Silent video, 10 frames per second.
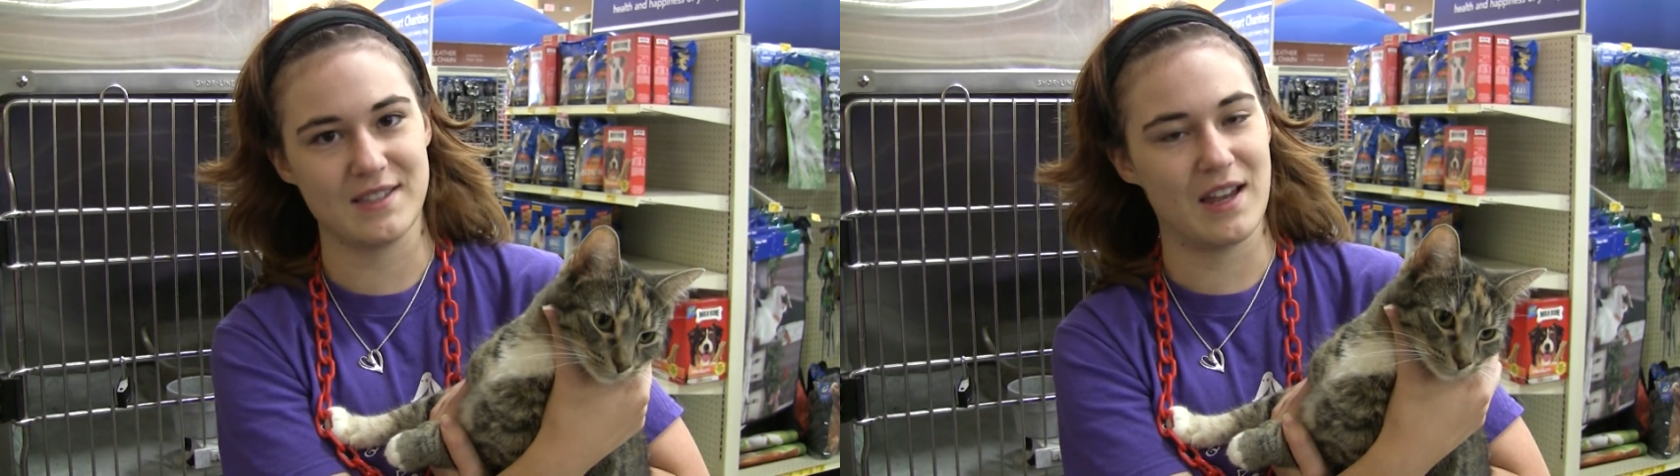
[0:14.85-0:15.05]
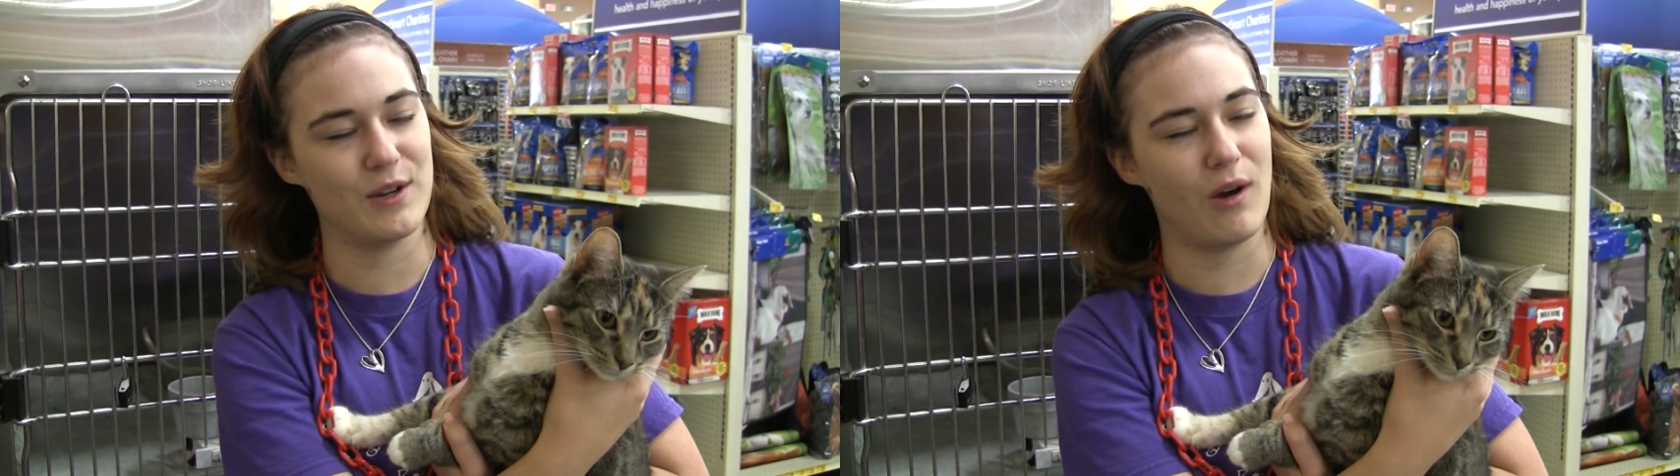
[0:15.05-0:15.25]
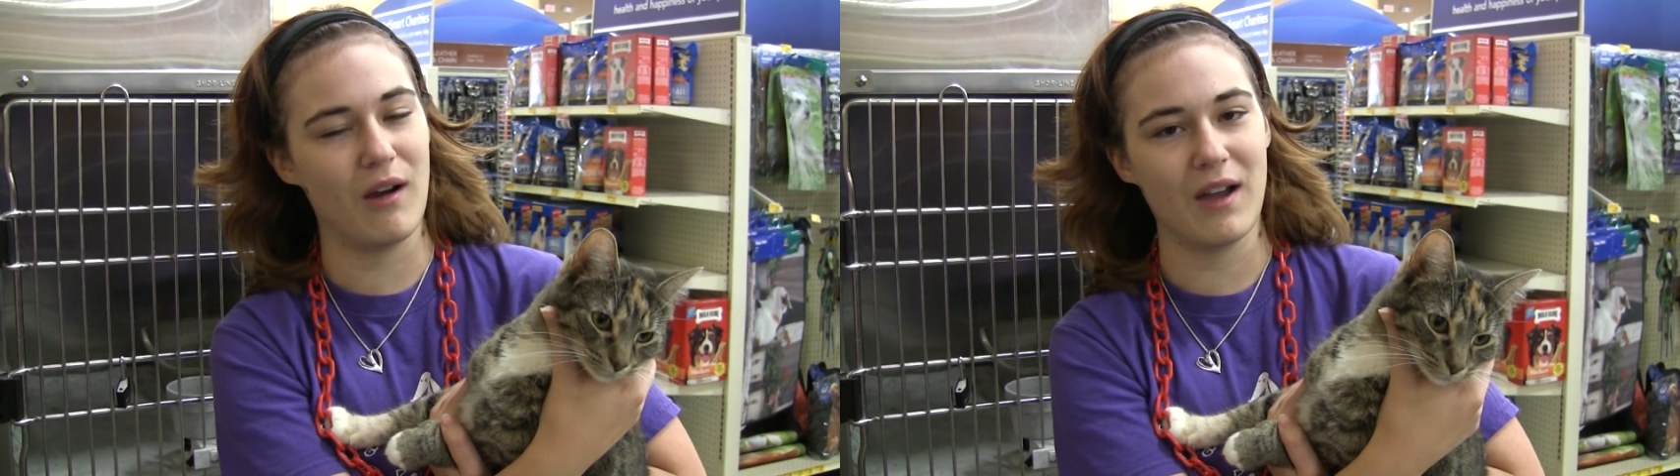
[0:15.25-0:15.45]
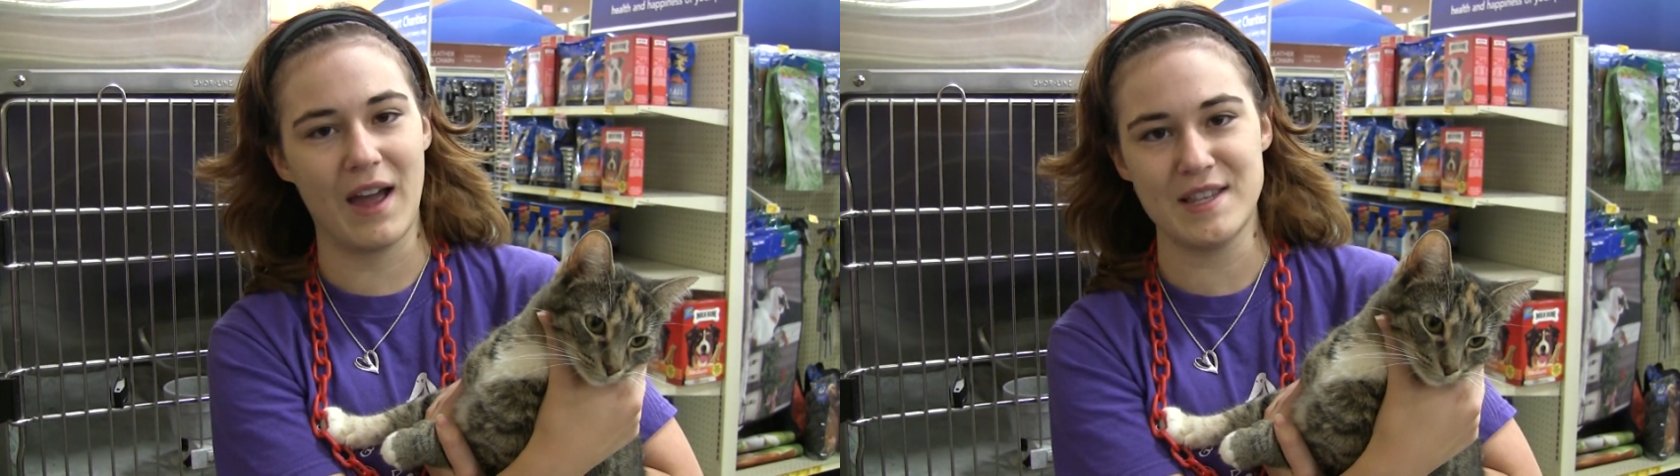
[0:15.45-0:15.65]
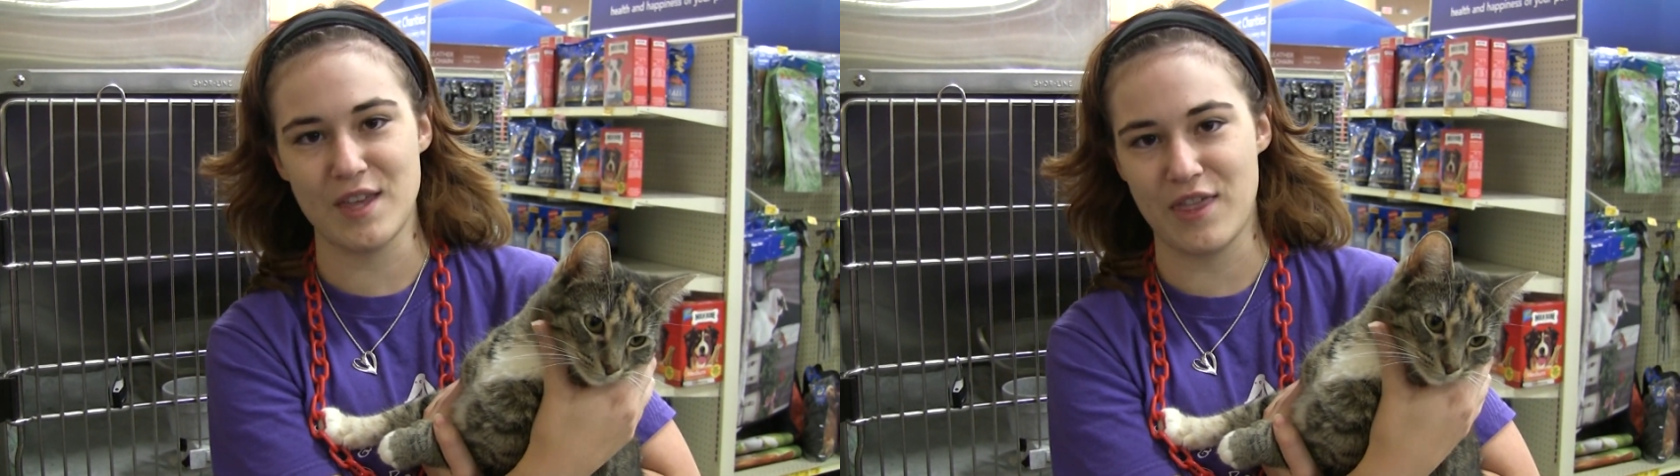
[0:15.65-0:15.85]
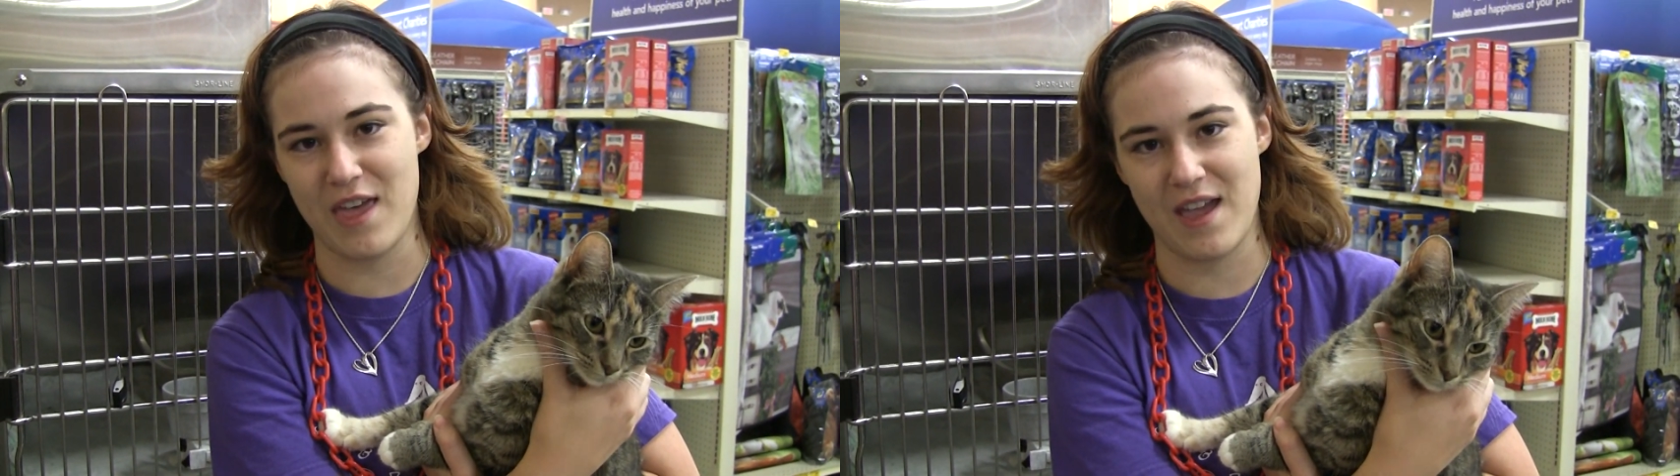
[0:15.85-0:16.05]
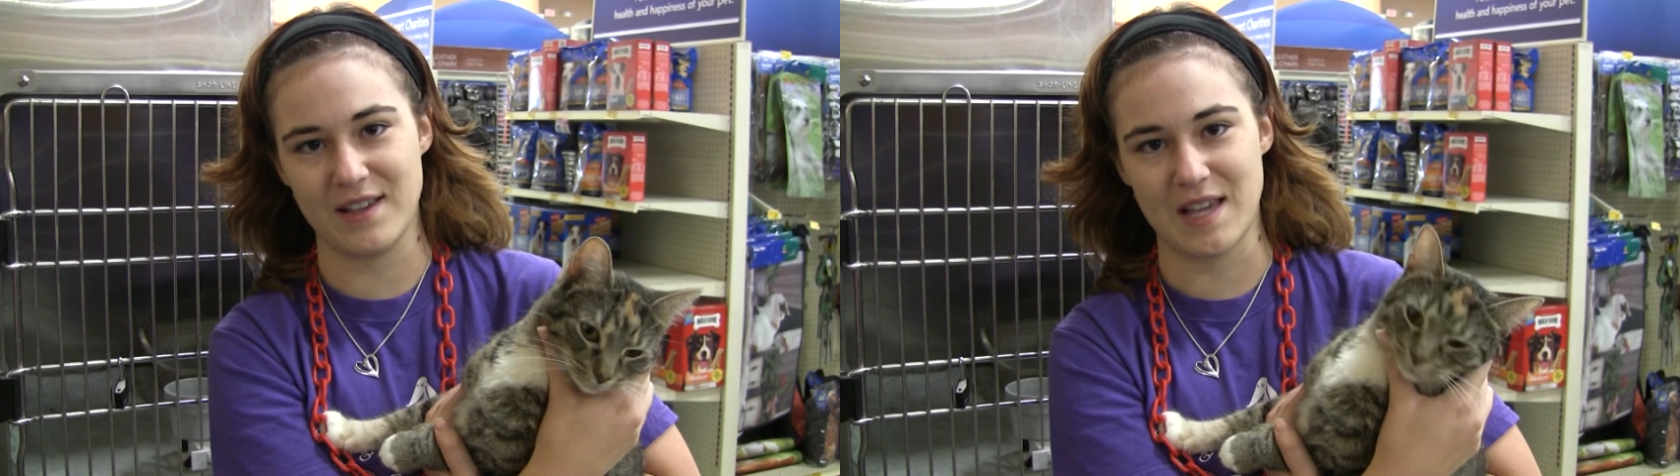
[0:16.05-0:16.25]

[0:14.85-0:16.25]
I do all kinds of things.